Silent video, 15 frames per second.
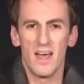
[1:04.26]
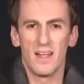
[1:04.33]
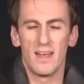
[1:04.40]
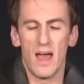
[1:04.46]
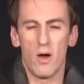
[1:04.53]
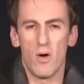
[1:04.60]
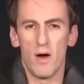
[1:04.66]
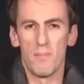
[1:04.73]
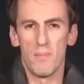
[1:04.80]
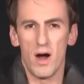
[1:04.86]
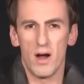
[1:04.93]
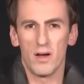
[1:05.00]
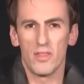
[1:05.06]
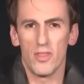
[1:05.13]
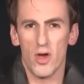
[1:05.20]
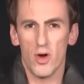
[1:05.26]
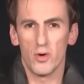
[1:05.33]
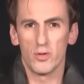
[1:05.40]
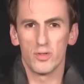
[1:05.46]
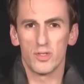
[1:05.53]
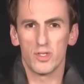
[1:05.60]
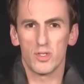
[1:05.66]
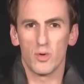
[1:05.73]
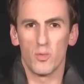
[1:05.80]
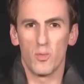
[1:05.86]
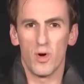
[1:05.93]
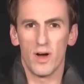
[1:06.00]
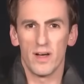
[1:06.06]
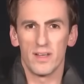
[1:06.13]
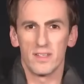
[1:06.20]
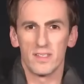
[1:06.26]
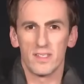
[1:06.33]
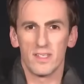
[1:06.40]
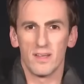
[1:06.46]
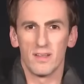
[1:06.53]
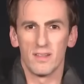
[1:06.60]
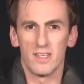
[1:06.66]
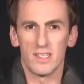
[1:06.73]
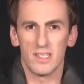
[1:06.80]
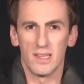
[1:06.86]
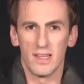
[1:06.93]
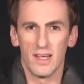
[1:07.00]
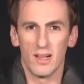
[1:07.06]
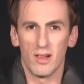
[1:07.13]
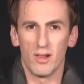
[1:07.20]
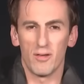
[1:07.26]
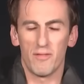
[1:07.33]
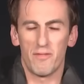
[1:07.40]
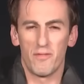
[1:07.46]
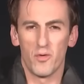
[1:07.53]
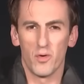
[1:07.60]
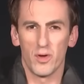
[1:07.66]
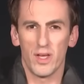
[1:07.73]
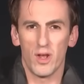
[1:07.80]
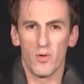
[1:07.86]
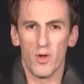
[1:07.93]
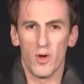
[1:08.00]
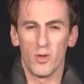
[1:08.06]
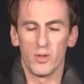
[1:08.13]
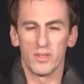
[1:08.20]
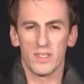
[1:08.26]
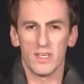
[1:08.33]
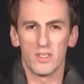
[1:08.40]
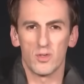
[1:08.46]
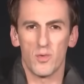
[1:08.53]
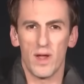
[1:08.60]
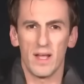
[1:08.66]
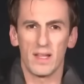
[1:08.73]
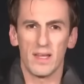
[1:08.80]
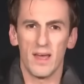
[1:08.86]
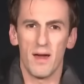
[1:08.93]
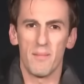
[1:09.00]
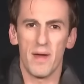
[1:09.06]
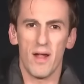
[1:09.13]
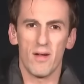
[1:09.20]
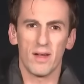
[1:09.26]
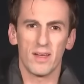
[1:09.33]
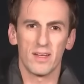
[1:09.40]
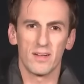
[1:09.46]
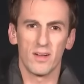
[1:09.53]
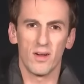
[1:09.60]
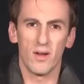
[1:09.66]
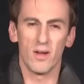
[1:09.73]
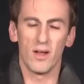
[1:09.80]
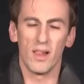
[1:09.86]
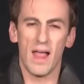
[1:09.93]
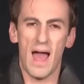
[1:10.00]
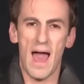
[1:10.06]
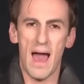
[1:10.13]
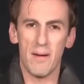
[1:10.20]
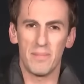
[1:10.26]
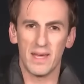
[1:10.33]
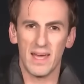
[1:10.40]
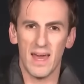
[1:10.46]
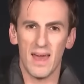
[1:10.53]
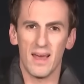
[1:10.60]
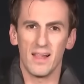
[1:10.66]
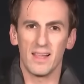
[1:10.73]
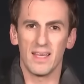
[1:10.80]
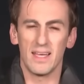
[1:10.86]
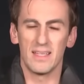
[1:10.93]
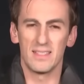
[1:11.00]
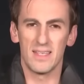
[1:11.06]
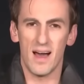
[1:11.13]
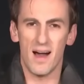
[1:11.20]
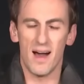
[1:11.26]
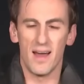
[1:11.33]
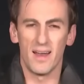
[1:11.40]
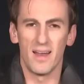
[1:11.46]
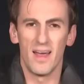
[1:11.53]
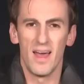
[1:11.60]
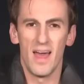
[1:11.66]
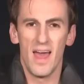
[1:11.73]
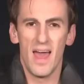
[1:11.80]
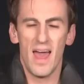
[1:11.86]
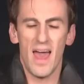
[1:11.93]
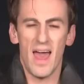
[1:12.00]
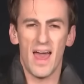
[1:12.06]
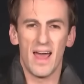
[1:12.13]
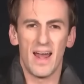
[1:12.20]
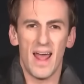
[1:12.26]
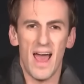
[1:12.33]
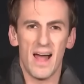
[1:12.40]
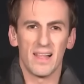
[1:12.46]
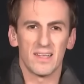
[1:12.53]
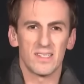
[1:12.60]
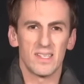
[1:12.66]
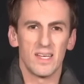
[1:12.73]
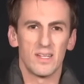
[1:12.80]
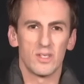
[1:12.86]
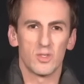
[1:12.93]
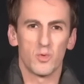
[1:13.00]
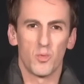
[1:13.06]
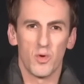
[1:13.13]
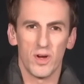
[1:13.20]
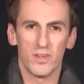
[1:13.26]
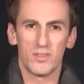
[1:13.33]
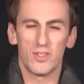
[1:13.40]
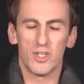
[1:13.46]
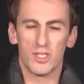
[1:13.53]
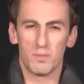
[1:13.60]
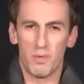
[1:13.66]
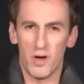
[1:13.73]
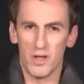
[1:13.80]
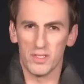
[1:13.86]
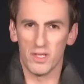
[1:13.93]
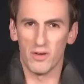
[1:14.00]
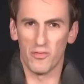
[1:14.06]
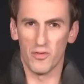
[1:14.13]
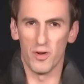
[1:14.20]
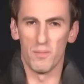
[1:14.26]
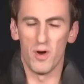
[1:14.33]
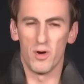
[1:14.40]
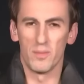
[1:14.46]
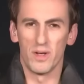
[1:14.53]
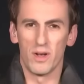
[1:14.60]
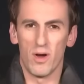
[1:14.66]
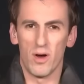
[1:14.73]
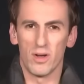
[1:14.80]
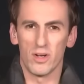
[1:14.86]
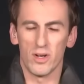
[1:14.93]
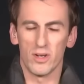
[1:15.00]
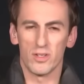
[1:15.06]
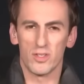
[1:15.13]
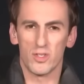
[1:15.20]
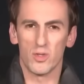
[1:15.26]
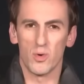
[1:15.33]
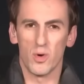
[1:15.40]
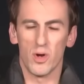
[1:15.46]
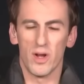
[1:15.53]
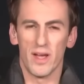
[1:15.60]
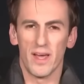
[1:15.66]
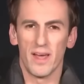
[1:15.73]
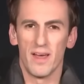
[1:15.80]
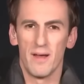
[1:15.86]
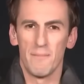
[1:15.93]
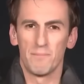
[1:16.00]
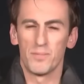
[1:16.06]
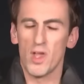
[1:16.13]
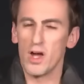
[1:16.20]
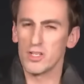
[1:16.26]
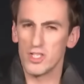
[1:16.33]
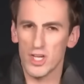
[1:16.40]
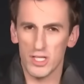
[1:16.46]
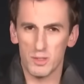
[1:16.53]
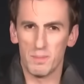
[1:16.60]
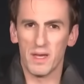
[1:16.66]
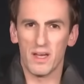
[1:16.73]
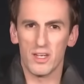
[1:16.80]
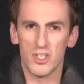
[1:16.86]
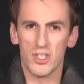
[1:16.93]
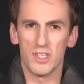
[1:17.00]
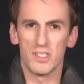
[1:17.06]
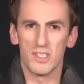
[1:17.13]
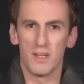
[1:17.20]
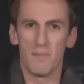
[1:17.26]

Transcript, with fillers: Now, among those was this little four year old Israeli American girl, Abigail Idan. And Alex, it is worth just pausing for a moment on her story, not just because she's an